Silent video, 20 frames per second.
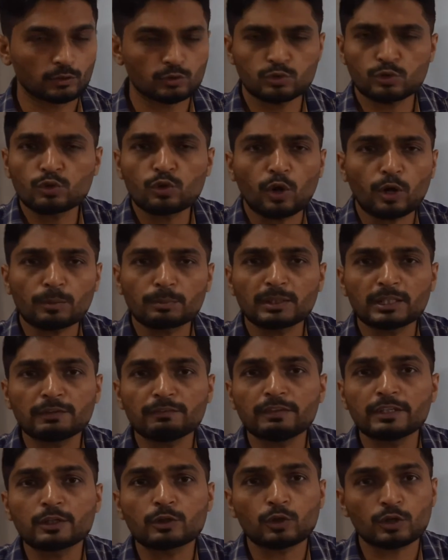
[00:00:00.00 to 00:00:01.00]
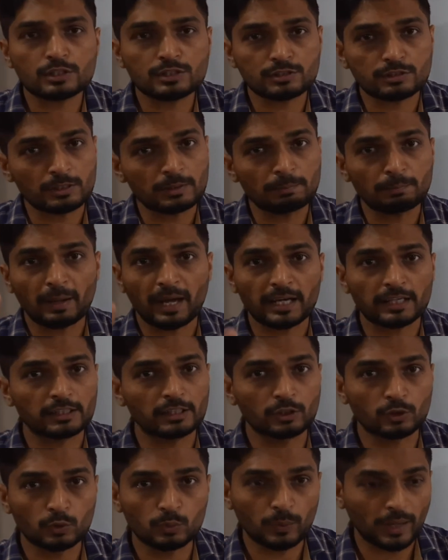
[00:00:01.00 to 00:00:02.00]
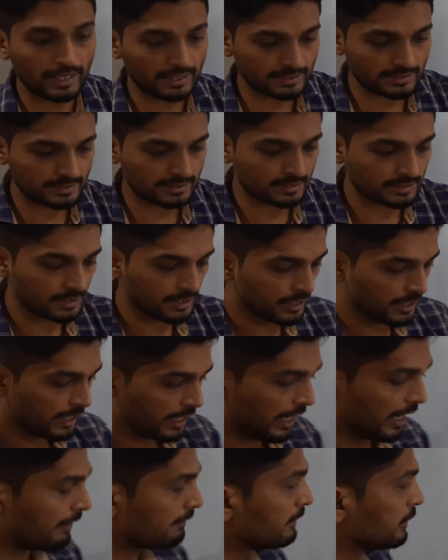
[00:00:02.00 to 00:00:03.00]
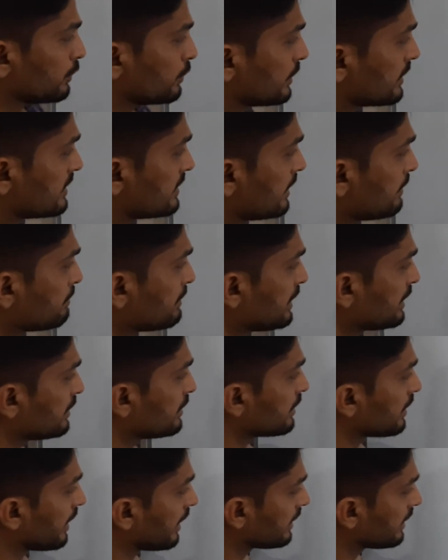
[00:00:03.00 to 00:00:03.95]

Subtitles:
So normally we draw a strip parallel to y-axis. I will do the same thing here.